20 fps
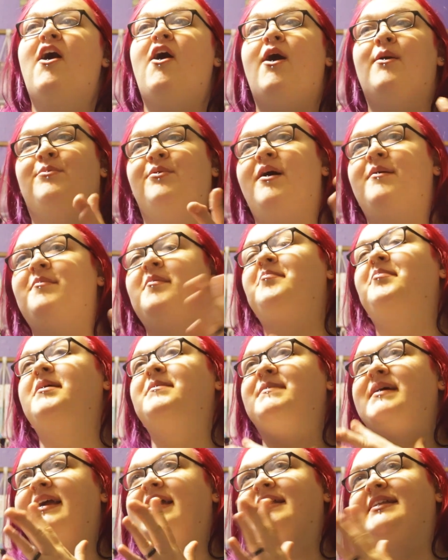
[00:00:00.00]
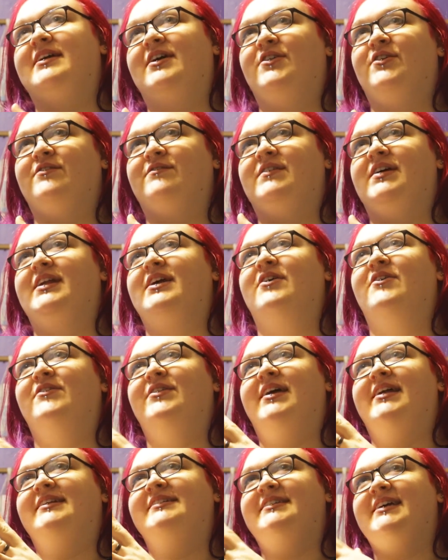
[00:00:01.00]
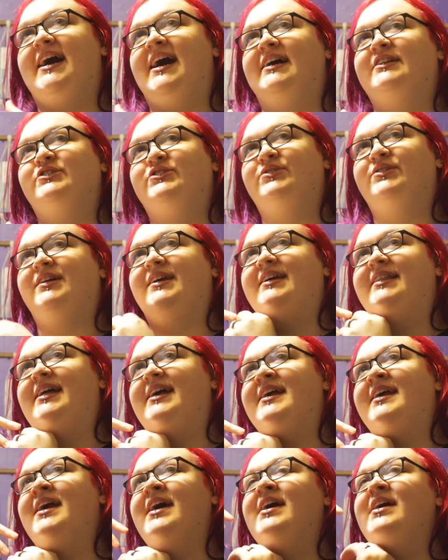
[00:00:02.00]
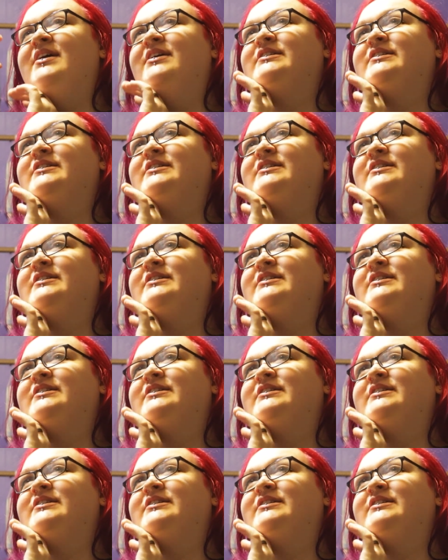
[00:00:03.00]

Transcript: I'll probably make another video that is actually like